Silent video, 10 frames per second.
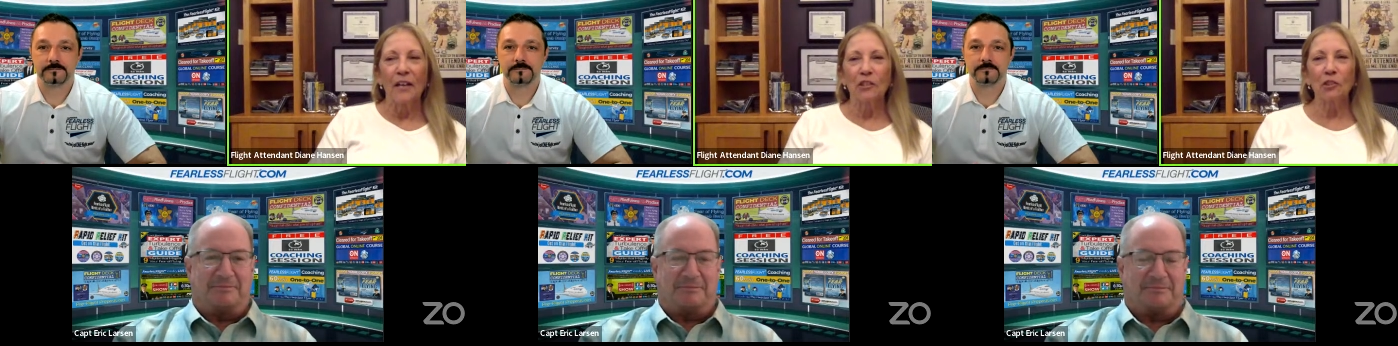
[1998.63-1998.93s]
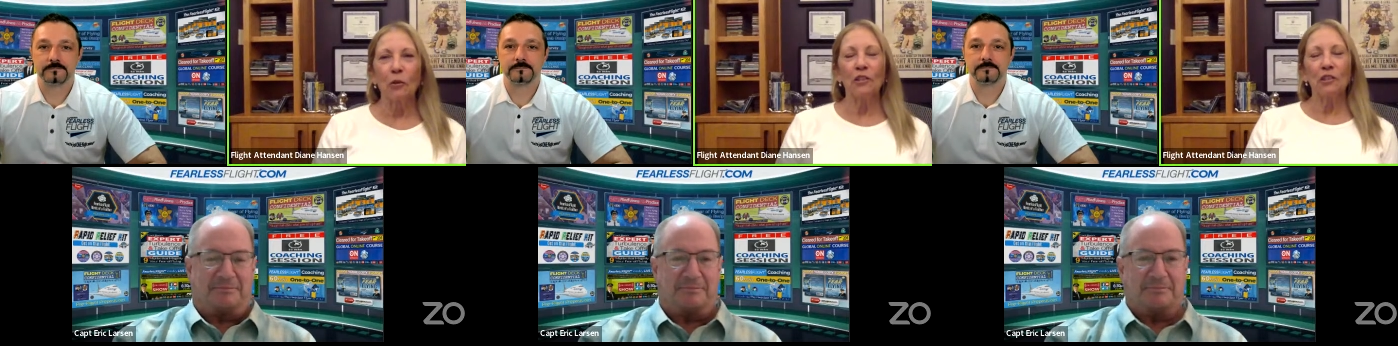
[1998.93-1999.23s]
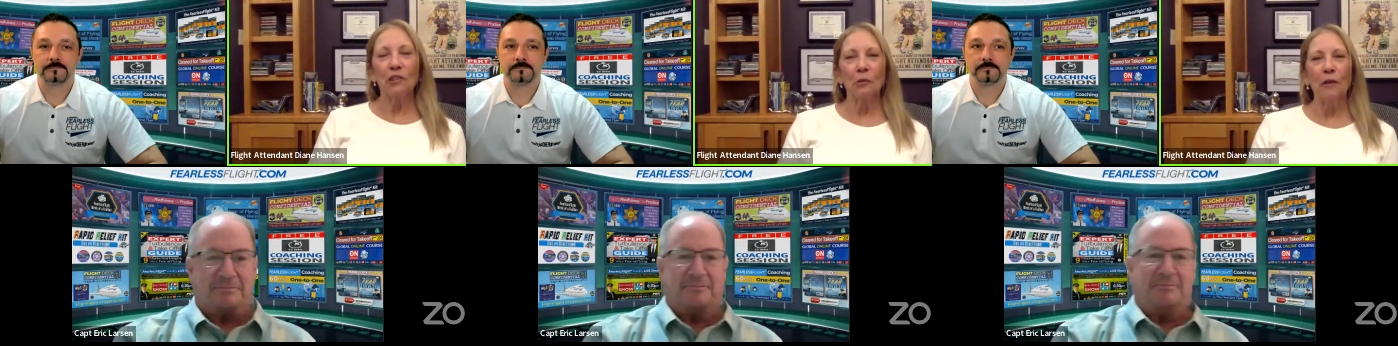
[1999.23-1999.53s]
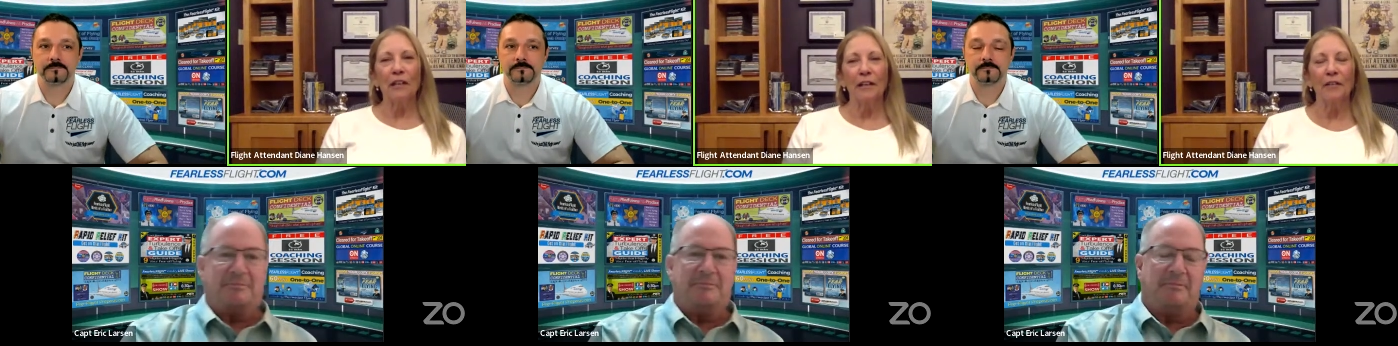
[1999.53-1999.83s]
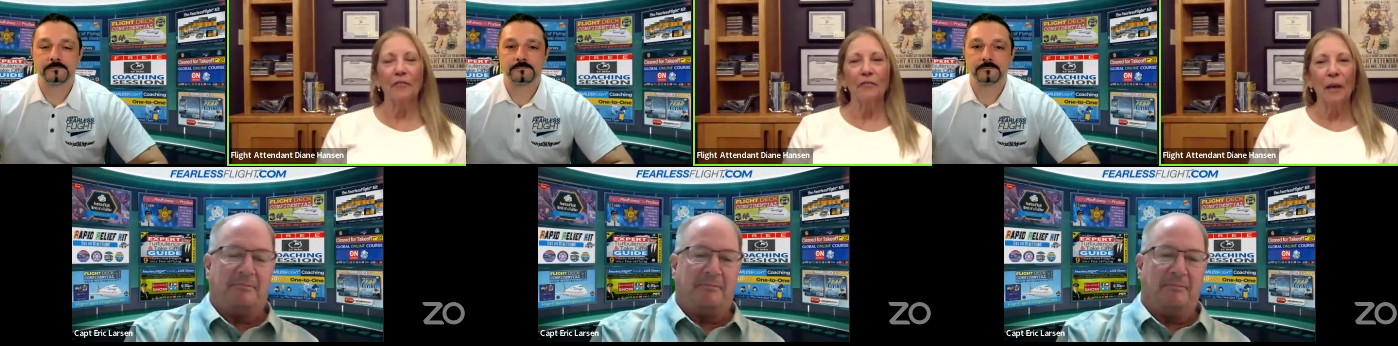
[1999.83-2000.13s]
Speaker 1: short short
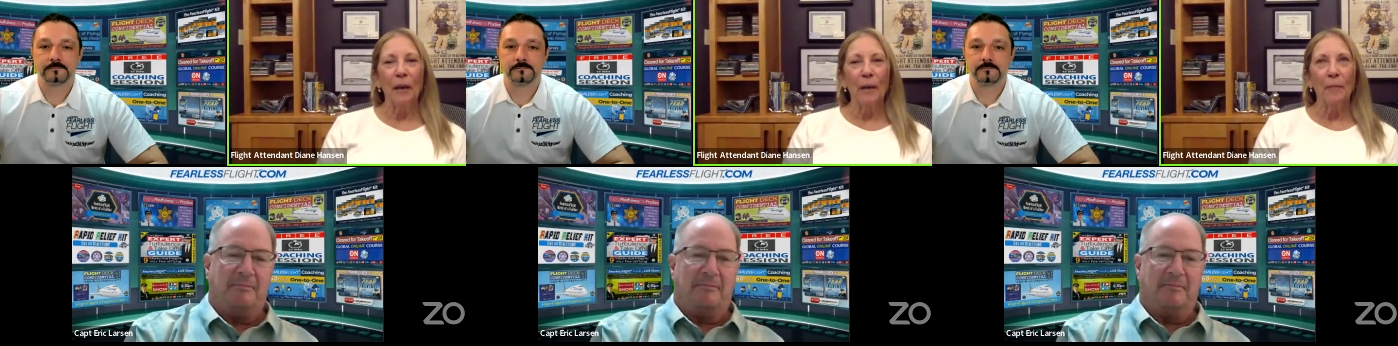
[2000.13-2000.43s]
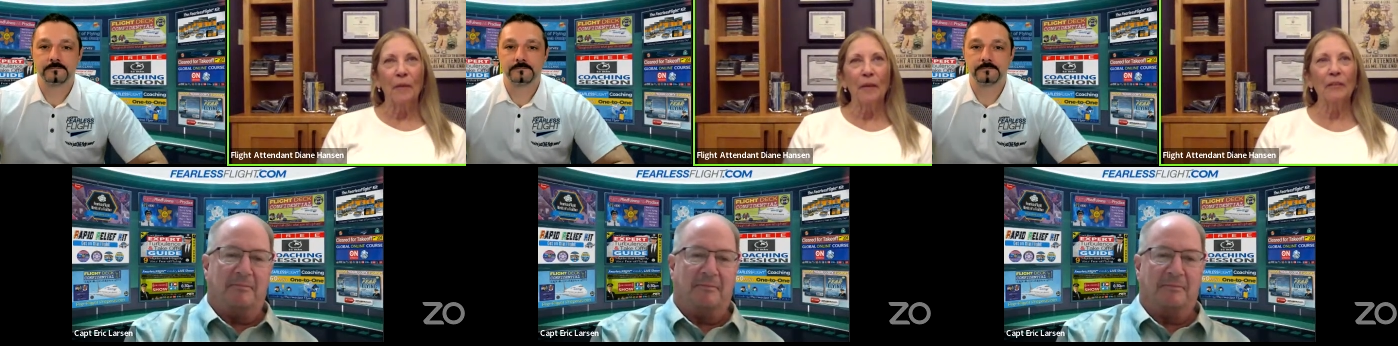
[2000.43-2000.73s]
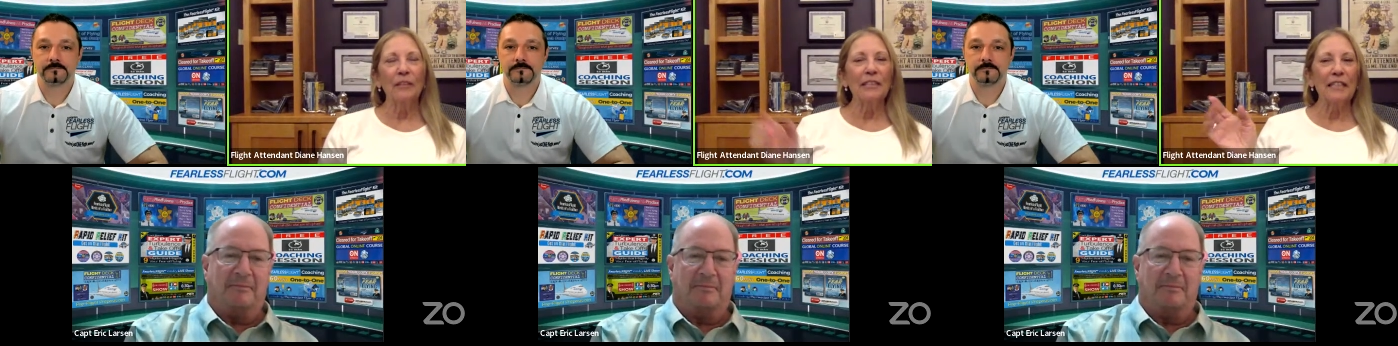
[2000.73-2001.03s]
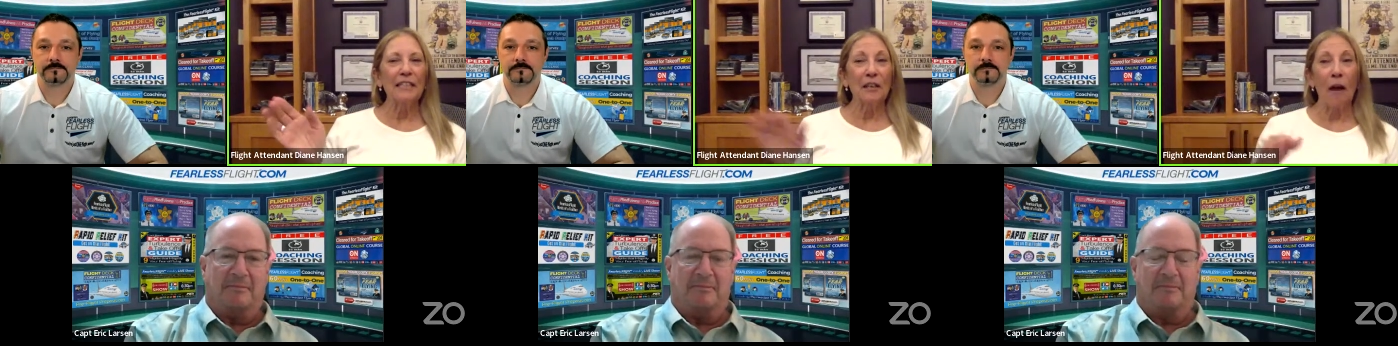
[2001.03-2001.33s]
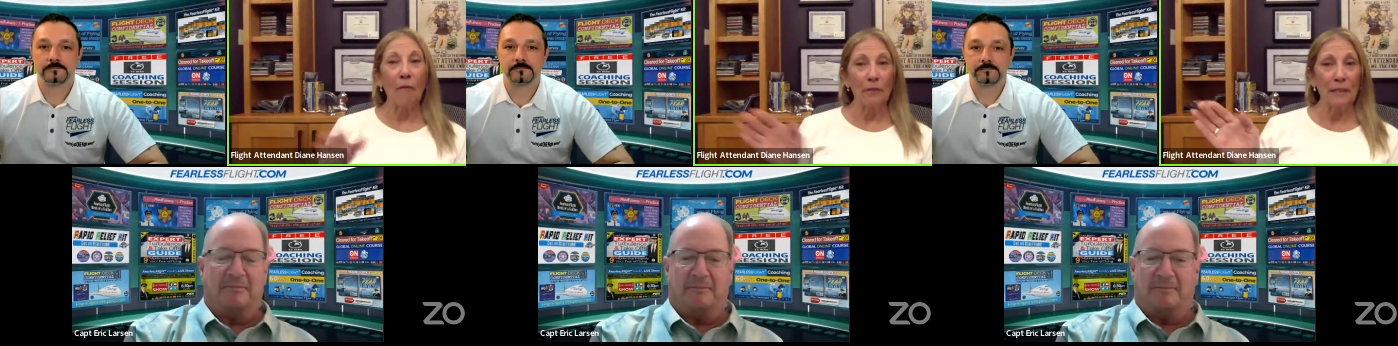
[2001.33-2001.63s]
of listening to
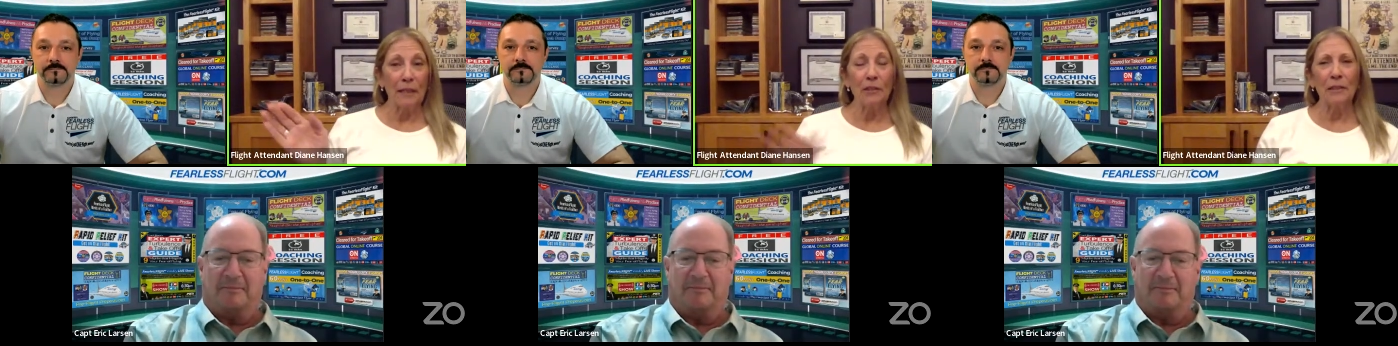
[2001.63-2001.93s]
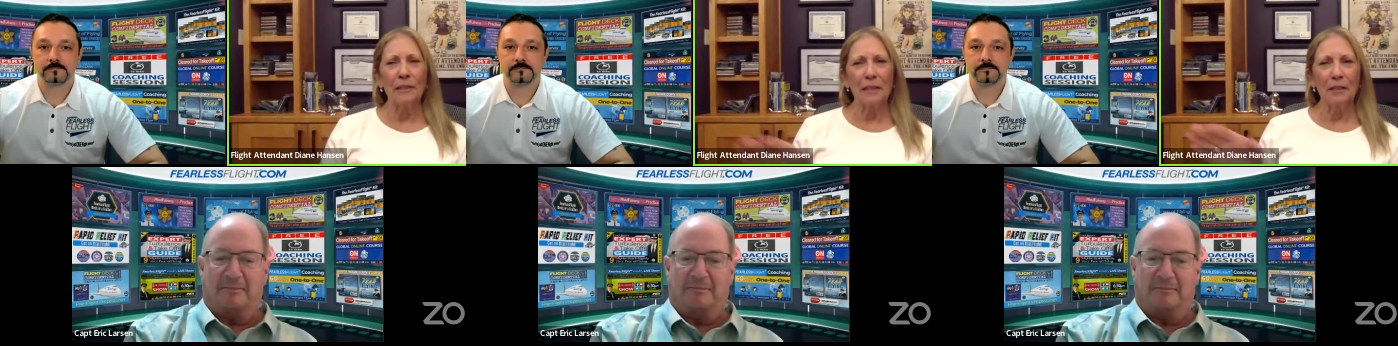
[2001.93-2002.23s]
conversations